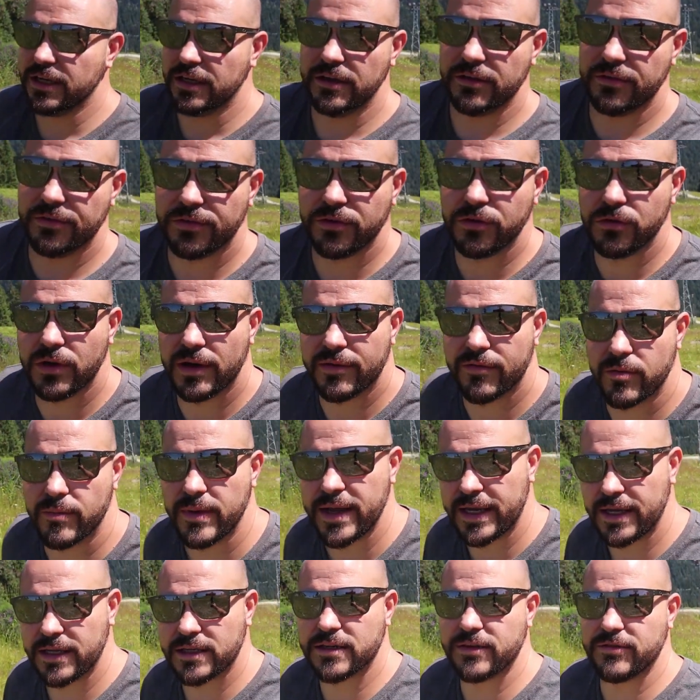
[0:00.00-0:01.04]
if you ever
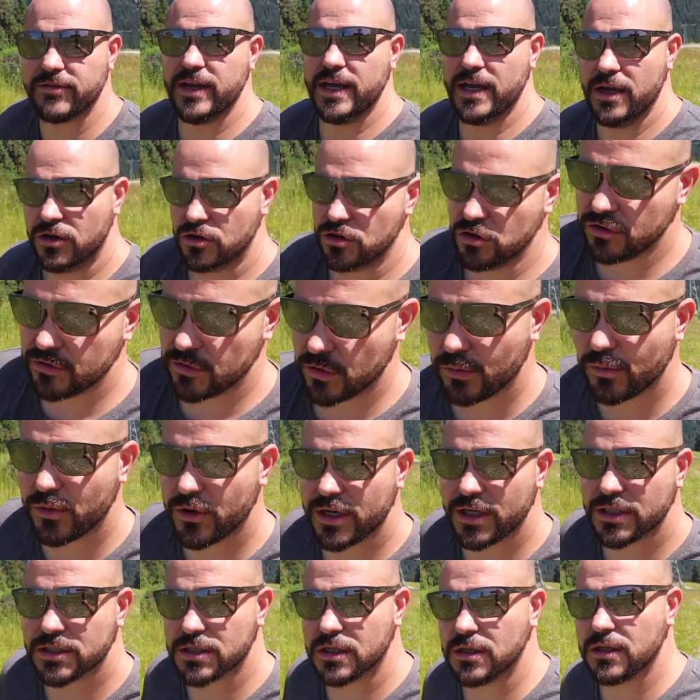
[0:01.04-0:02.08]
make it to Vancouver,
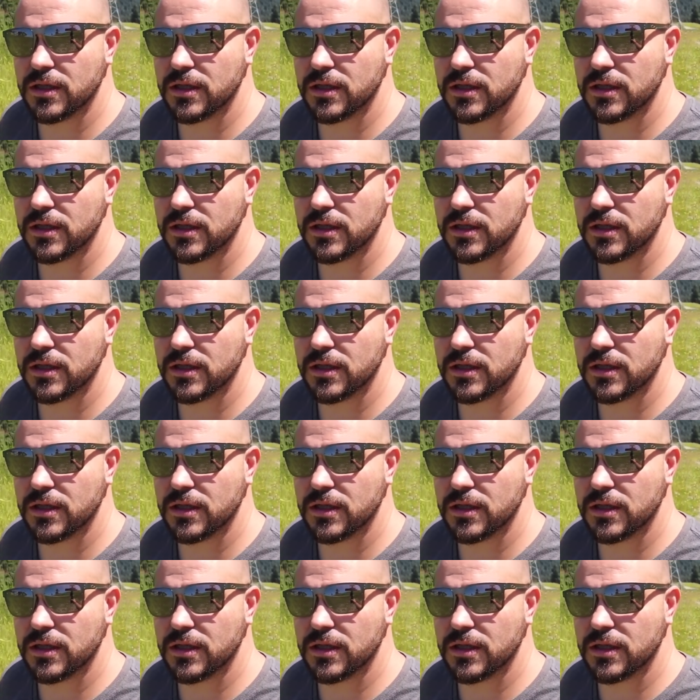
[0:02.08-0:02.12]
British